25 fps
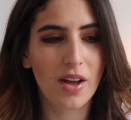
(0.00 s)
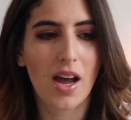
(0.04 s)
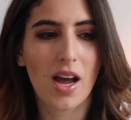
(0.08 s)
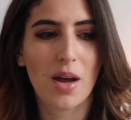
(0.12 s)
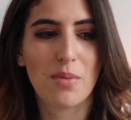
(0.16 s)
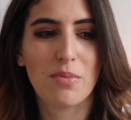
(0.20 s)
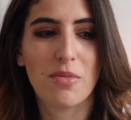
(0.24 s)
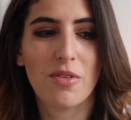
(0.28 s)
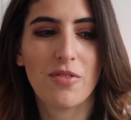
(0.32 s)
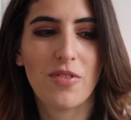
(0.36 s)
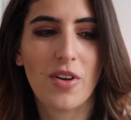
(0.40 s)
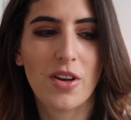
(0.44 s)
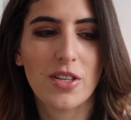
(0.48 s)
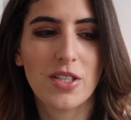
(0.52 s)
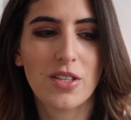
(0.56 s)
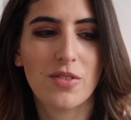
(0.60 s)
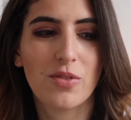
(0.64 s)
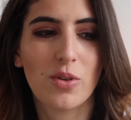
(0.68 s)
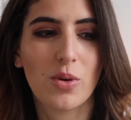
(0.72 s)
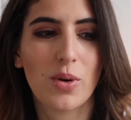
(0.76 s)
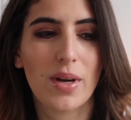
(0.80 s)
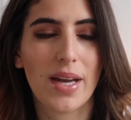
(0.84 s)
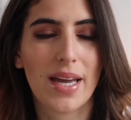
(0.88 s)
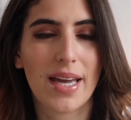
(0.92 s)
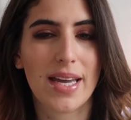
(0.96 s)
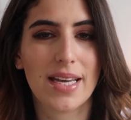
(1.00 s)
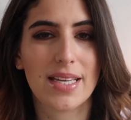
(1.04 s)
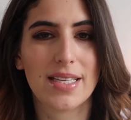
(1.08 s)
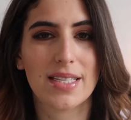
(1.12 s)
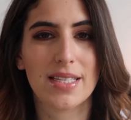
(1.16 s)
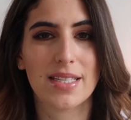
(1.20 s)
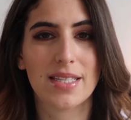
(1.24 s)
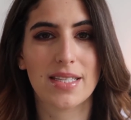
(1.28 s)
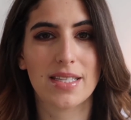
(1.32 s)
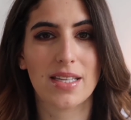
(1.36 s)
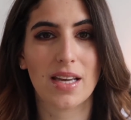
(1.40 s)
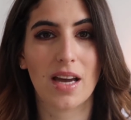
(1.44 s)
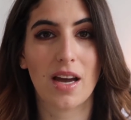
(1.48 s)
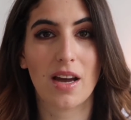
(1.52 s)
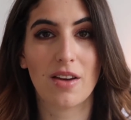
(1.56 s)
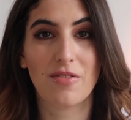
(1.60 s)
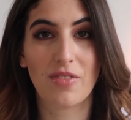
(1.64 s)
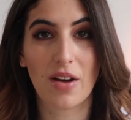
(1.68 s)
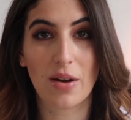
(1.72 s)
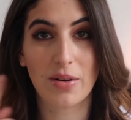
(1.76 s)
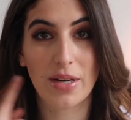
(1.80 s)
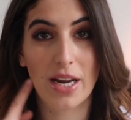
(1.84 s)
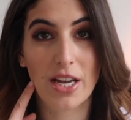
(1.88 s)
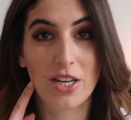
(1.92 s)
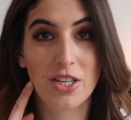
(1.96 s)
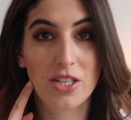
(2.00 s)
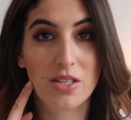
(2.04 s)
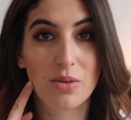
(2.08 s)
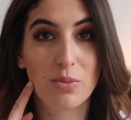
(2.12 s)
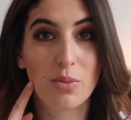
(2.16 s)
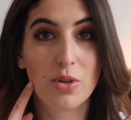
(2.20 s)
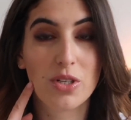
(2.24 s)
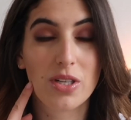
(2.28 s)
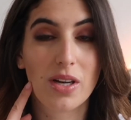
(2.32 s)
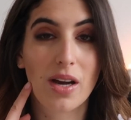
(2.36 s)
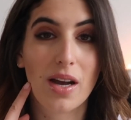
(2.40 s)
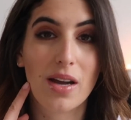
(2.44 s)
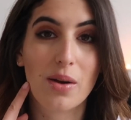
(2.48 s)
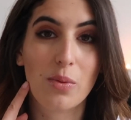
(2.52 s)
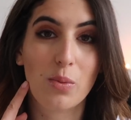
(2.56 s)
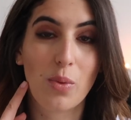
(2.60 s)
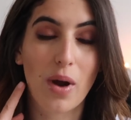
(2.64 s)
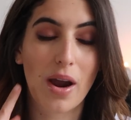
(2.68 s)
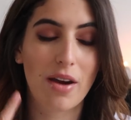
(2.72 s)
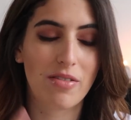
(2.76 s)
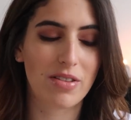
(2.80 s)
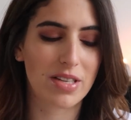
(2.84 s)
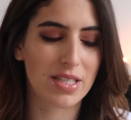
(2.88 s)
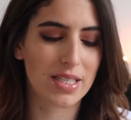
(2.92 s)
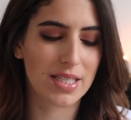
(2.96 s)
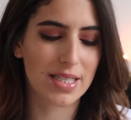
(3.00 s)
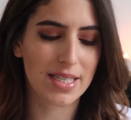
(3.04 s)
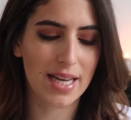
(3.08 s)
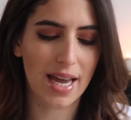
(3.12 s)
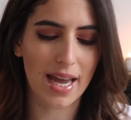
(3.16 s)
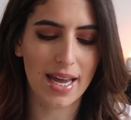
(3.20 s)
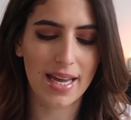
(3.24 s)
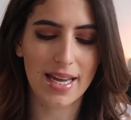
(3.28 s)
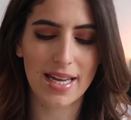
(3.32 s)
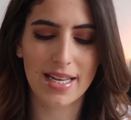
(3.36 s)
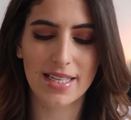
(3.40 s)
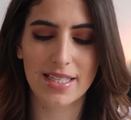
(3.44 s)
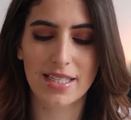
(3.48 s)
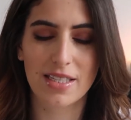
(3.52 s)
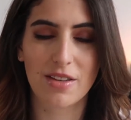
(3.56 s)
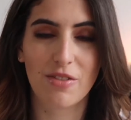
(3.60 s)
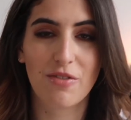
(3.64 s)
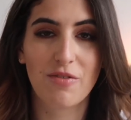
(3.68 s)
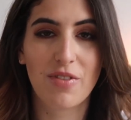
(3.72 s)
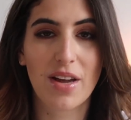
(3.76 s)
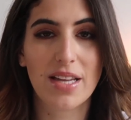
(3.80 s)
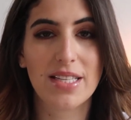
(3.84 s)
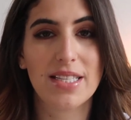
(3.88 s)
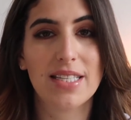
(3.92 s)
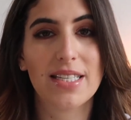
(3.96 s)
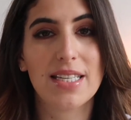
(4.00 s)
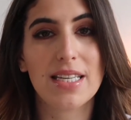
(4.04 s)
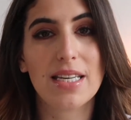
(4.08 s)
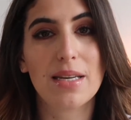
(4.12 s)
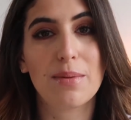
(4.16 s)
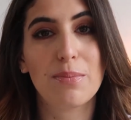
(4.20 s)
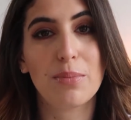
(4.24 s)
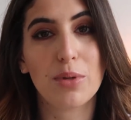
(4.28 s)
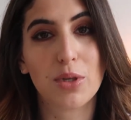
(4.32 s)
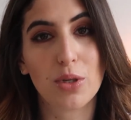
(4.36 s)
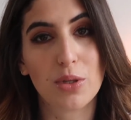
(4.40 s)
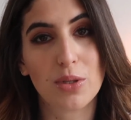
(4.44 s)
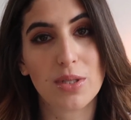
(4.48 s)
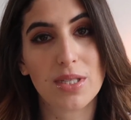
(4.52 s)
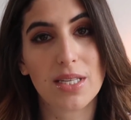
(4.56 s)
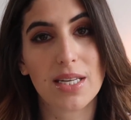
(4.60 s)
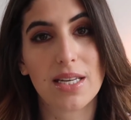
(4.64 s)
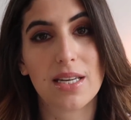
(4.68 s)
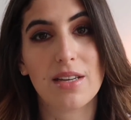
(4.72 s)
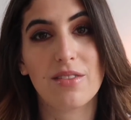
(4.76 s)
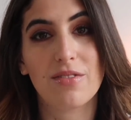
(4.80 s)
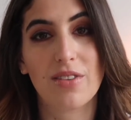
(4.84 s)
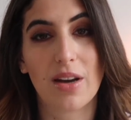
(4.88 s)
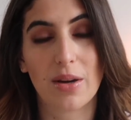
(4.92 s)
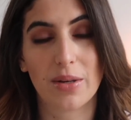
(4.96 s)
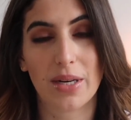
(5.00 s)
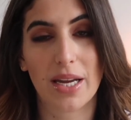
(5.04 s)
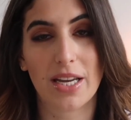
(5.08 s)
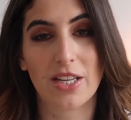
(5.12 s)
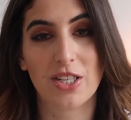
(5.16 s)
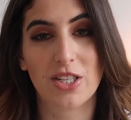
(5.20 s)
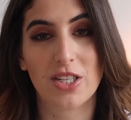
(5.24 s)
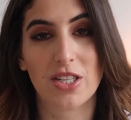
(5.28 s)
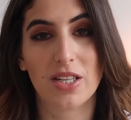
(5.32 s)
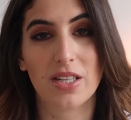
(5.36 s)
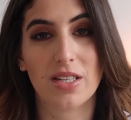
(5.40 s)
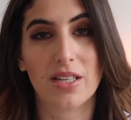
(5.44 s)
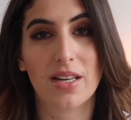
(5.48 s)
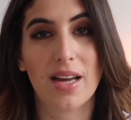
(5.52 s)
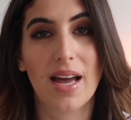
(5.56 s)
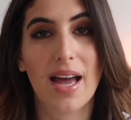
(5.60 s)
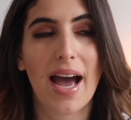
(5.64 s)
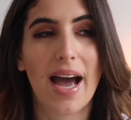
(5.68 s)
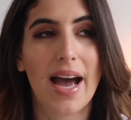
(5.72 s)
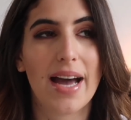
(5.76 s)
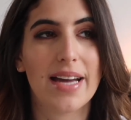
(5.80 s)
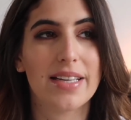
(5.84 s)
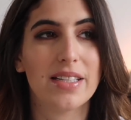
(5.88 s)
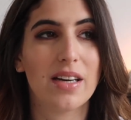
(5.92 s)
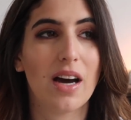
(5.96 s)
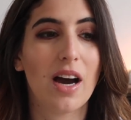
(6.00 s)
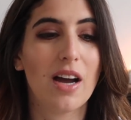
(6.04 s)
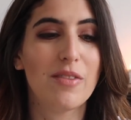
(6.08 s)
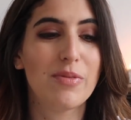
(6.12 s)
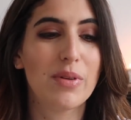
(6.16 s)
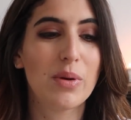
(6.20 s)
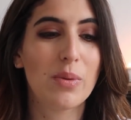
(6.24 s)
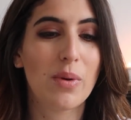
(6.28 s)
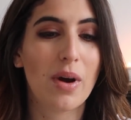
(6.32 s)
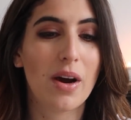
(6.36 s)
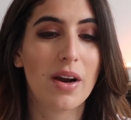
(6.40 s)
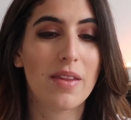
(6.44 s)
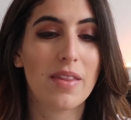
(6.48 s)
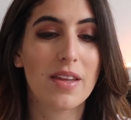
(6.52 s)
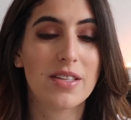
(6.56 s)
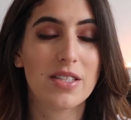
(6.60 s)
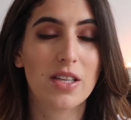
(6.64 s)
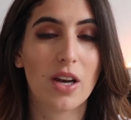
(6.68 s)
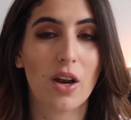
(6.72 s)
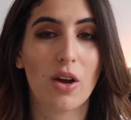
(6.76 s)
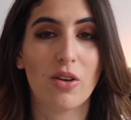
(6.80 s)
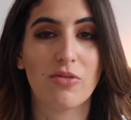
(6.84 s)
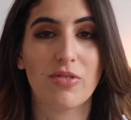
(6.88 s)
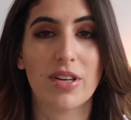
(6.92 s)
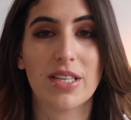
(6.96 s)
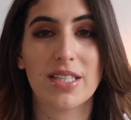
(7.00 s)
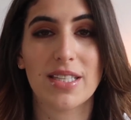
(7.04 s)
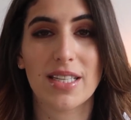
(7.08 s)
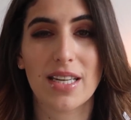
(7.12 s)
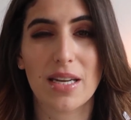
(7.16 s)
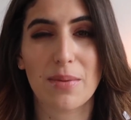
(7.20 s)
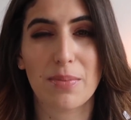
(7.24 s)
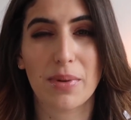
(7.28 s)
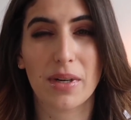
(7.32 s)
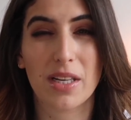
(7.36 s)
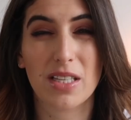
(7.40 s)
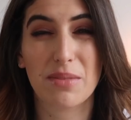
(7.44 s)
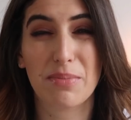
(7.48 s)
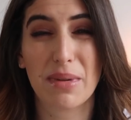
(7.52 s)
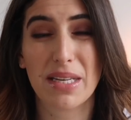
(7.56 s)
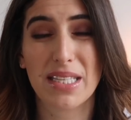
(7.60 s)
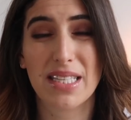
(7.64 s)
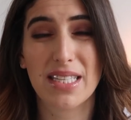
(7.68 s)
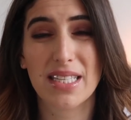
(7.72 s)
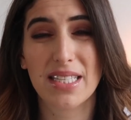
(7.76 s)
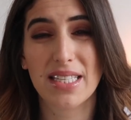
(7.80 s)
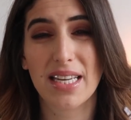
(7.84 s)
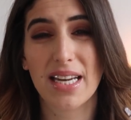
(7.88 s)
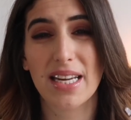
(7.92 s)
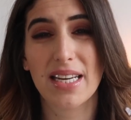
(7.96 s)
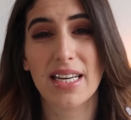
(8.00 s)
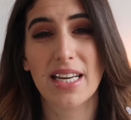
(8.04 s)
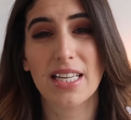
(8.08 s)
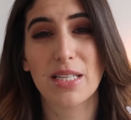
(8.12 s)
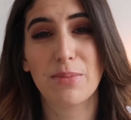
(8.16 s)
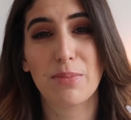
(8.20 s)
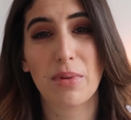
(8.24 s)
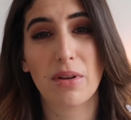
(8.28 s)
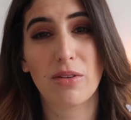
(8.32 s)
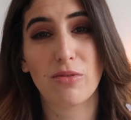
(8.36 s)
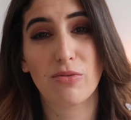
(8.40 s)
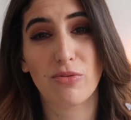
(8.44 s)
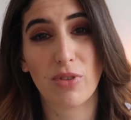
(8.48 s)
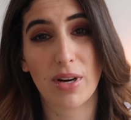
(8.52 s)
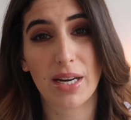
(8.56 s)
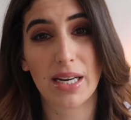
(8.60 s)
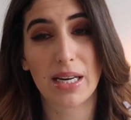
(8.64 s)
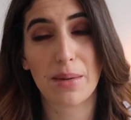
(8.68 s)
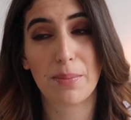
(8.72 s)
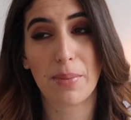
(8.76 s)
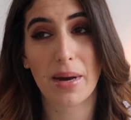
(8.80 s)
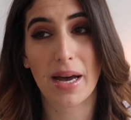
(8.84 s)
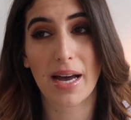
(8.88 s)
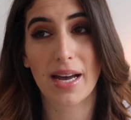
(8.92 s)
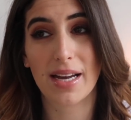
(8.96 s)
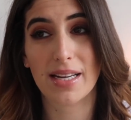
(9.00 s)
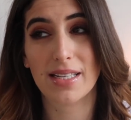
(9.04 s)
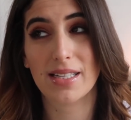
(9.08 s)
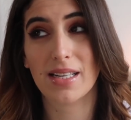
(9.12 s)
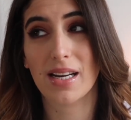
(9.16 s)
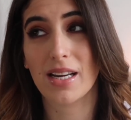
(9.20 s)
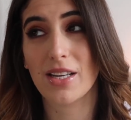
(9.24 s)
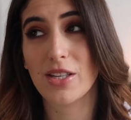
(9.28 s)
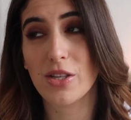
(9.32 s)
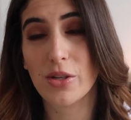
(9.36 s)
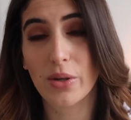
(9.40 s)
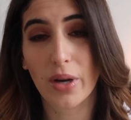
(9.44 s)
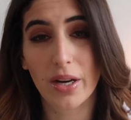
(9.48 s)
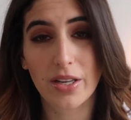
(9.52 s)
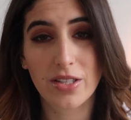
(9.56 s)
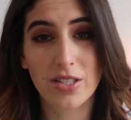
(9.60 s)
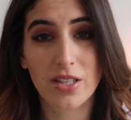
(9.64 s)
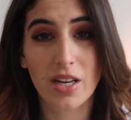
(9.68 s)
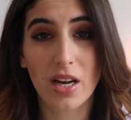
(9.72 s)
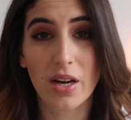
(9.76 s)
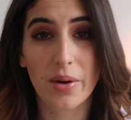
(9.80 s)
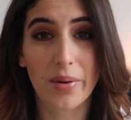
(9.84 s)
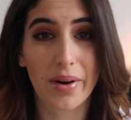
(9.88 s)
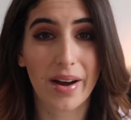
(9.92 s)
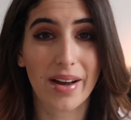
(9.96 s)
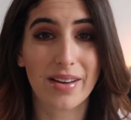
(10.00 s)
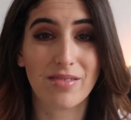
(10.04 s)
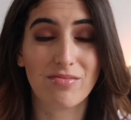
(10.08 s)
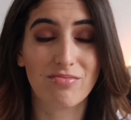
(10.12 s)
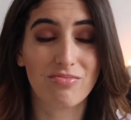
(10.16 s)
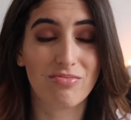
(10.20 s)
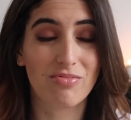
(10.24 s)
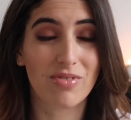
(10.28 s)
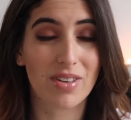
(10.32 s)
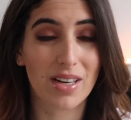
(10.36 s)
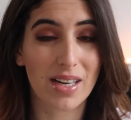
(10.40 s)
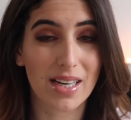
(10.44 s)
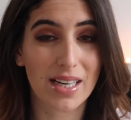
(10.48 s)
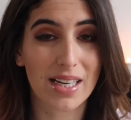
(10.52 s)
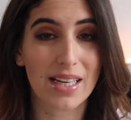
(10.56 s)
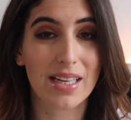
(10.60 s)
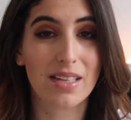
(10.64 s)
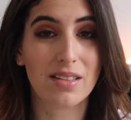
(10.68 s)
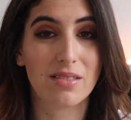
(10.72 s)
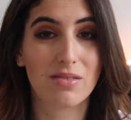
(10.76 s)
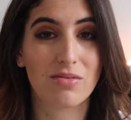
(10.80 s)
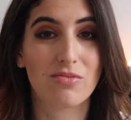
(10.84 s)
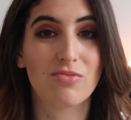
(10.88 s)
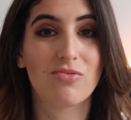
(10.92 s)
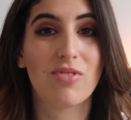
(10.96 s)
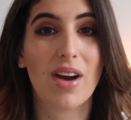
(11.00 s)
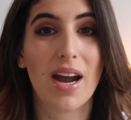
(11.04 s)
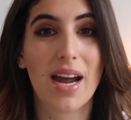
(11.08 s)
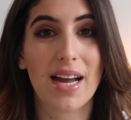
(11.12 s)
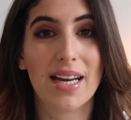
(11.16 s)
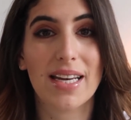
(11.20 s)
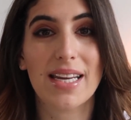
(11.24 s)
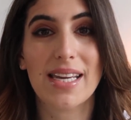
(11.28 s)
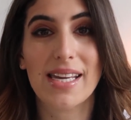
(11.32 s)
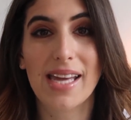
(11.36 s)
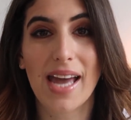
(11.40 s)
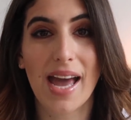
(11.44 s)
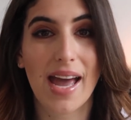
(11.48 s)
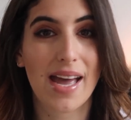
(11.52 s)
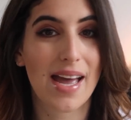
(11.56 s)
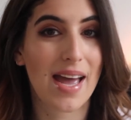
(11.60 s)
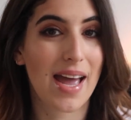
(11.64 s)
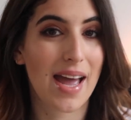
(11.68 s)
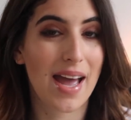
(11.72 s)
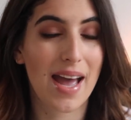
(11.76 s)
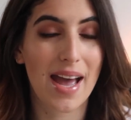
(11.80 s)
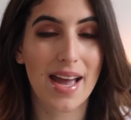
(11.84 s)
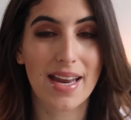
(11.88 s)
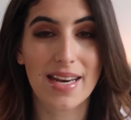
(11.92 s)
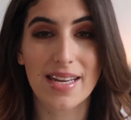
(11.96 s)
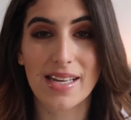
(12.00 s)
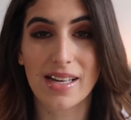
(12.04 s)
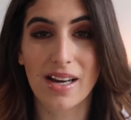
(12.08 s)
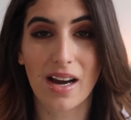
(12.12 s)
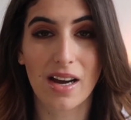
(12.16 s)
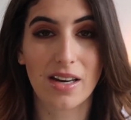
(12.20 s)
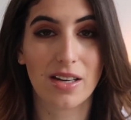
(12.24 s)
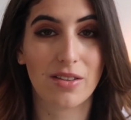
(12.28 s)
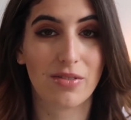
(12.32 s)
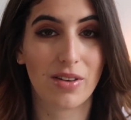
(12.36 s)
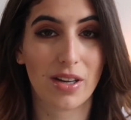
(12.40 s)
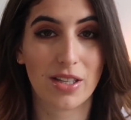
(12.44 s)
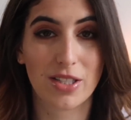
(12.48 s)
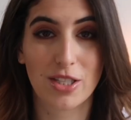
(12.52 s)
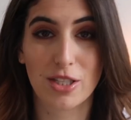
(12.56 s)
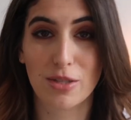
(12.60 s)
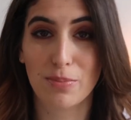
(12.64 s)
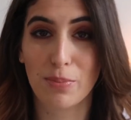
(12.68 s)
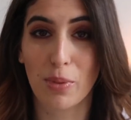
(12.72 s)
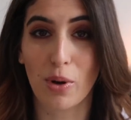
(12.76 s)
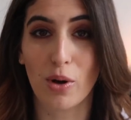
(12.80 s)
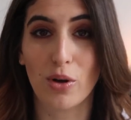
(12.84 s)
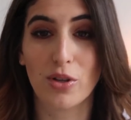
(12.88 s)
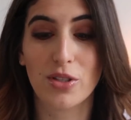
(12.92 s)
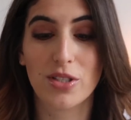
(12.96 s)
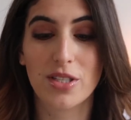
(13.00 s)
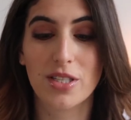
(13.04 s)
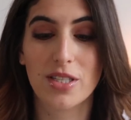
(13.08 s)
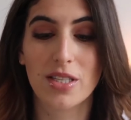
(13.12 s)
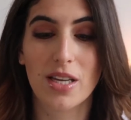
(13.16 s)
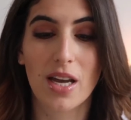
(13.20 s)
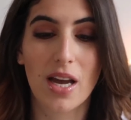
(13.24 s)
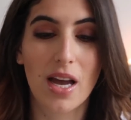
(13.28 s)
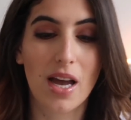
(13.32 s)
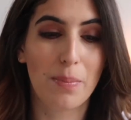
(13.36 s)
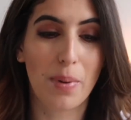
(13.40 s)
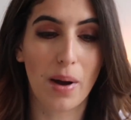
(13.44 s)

Um, first of all is a foundation which I am wearing today. It's the Fenty Beauty foundation. And I've been wearing this a lot recently because my skin has been really bad. Like, you guys know I really rarely get any kind of like spots.